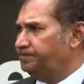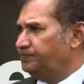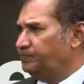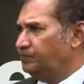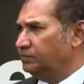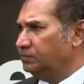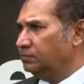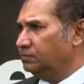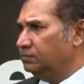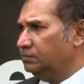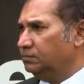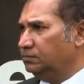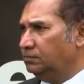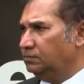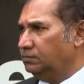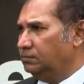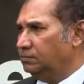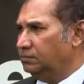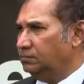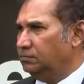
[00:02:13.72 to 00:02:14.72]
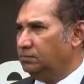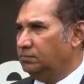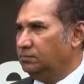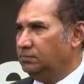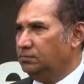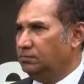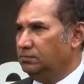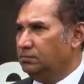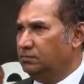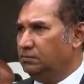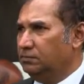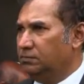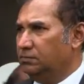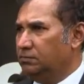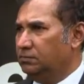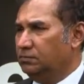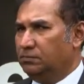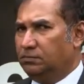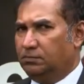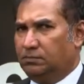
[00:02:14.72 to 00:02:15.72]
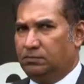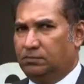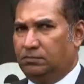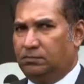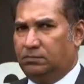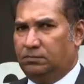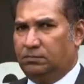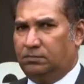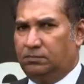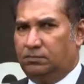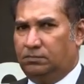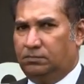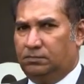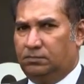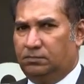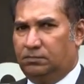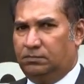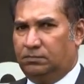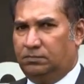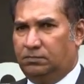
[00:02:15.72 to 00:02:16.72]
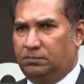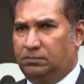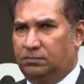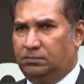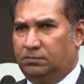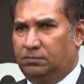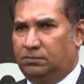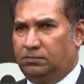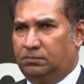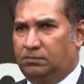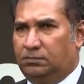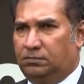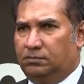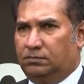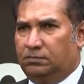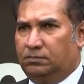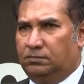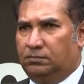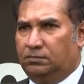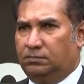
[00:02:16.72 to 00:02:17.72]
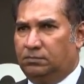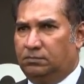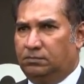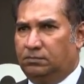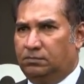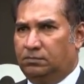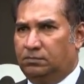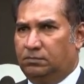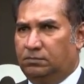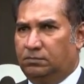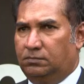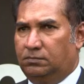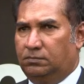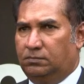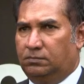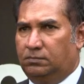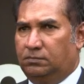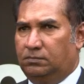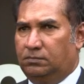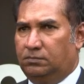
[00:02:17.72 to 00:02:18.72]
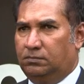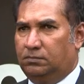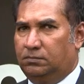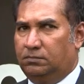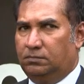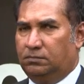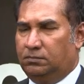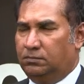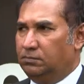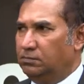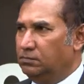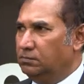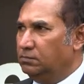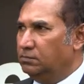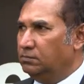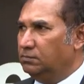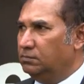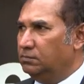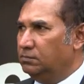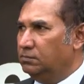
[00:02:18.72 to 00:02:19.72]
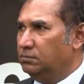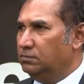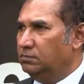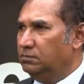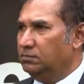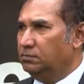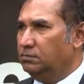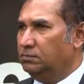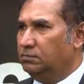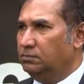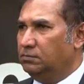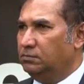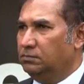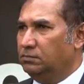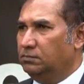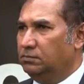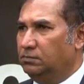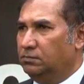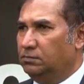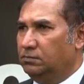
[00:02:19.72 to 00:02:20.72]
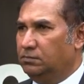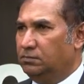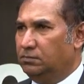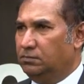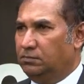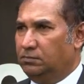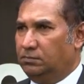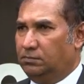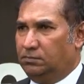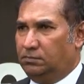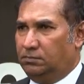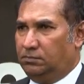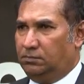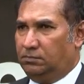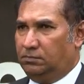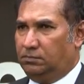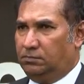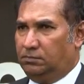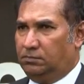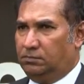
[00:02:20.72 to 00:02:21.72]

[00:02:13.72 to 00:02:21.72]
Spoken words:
This person isn't speaking.